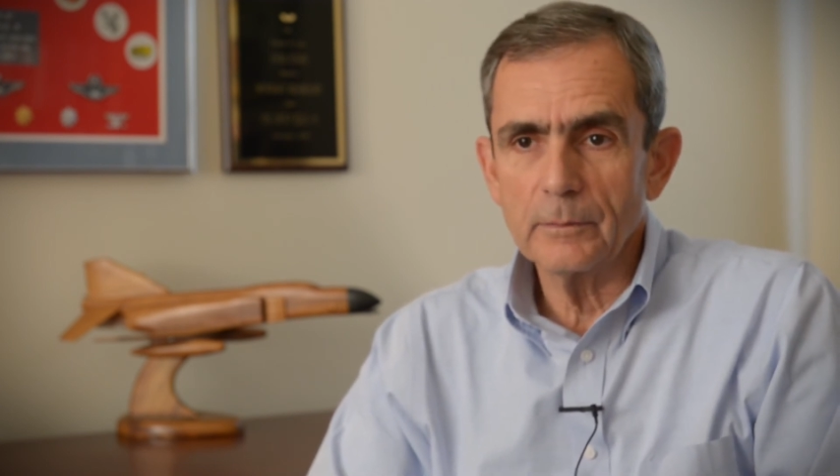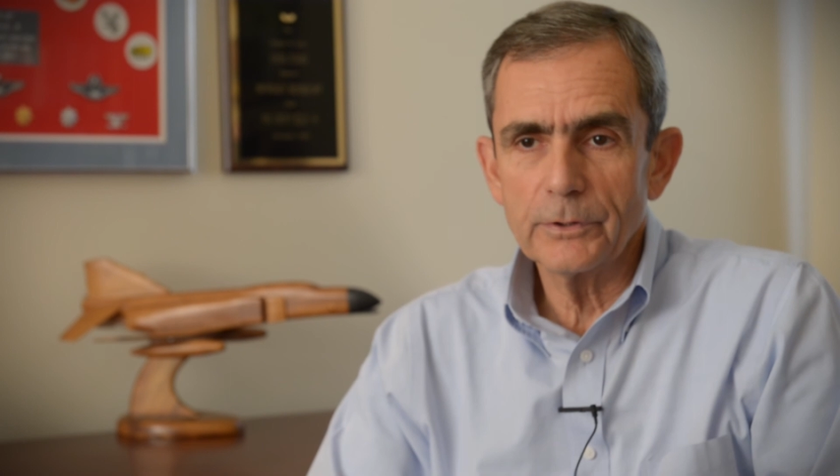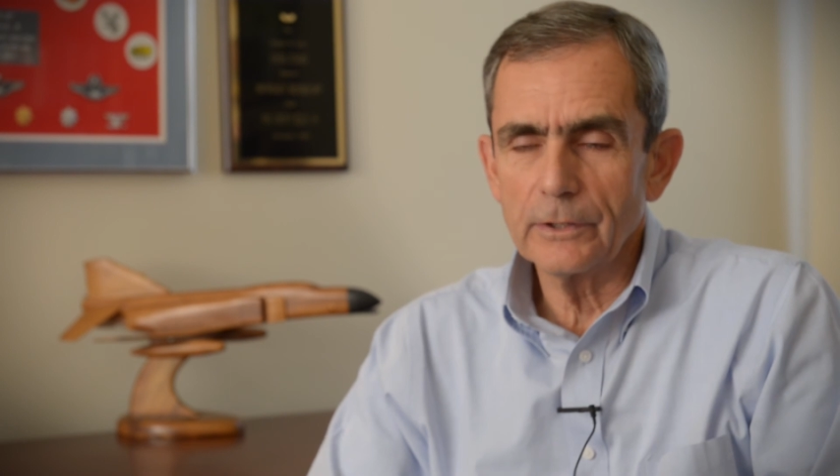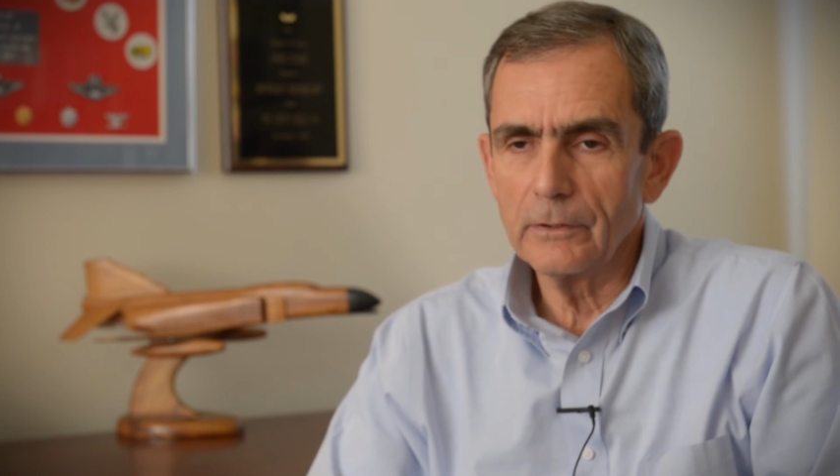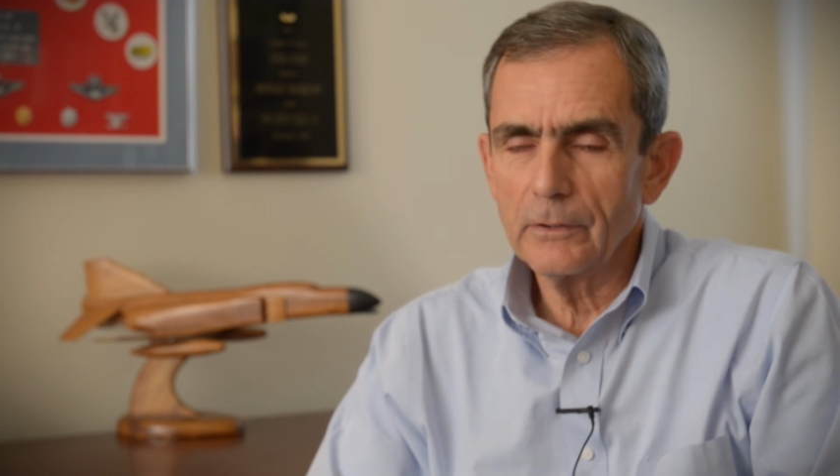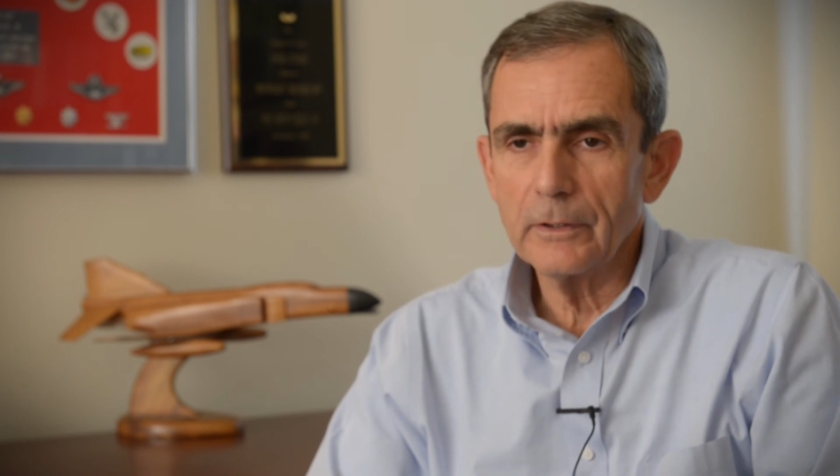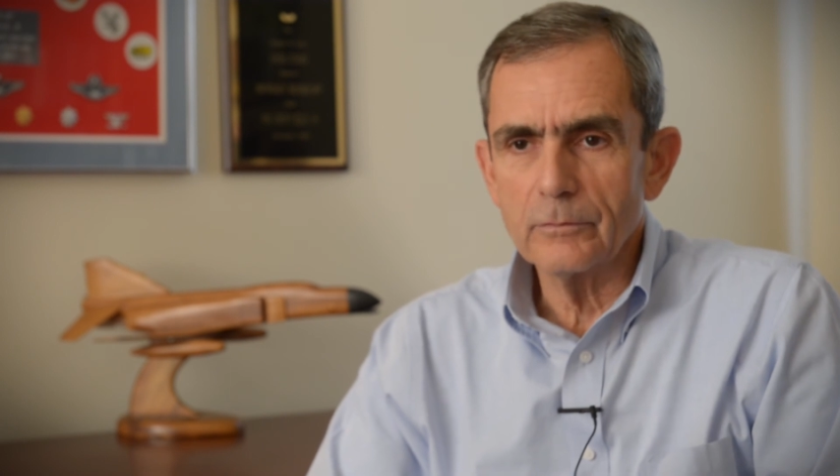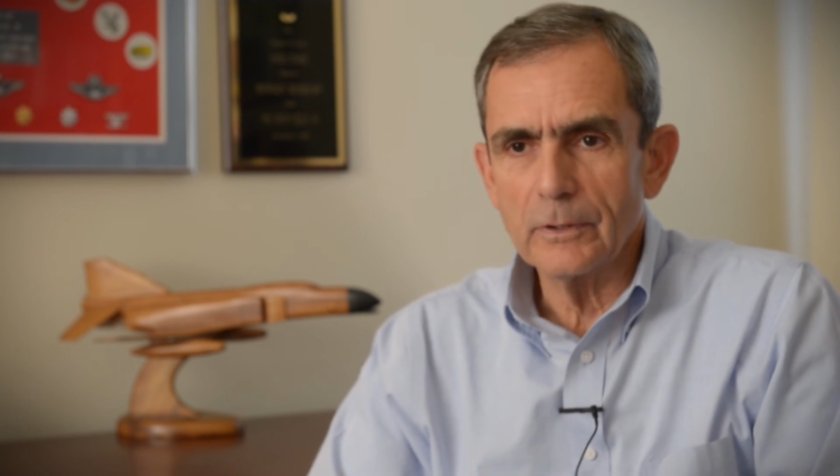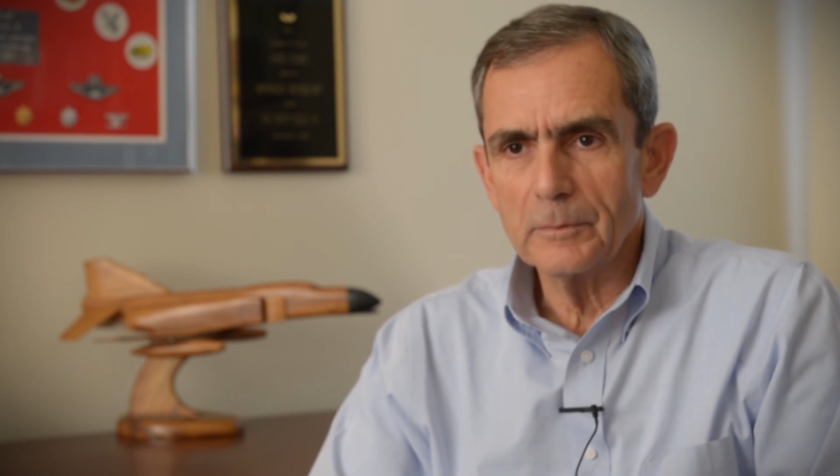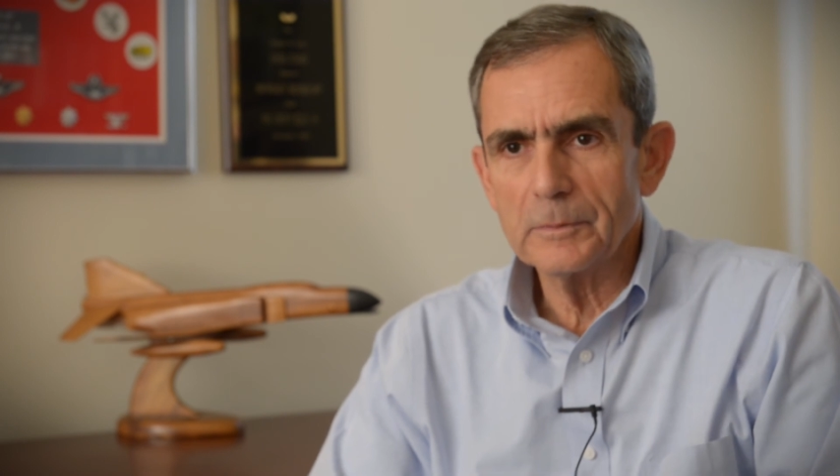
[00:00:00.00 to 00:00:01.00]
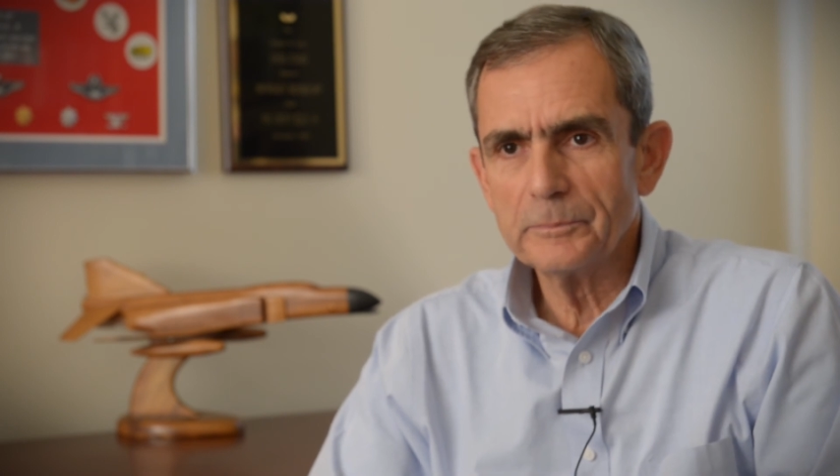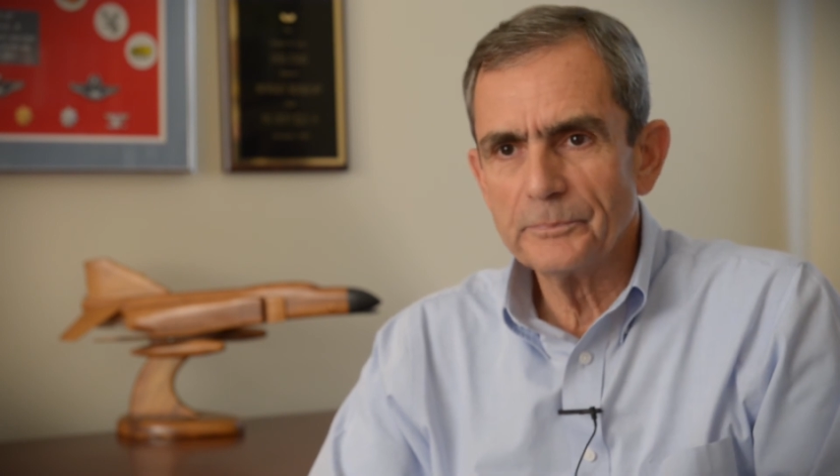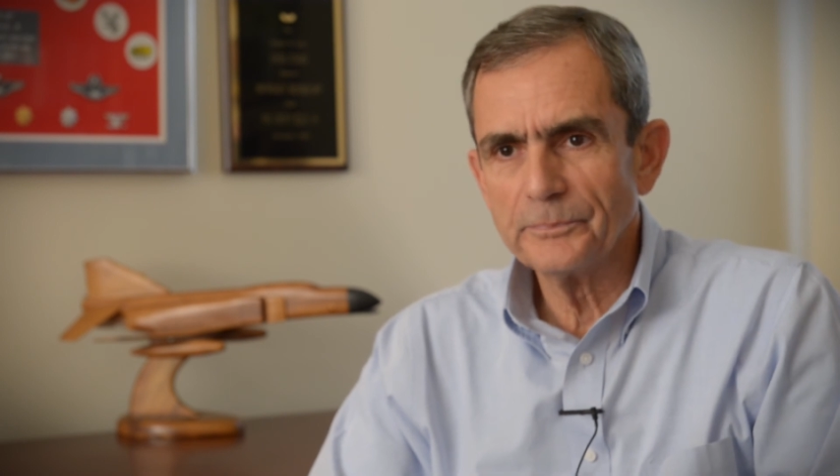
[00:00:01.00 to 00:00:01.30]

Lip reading: I'm still learning from them.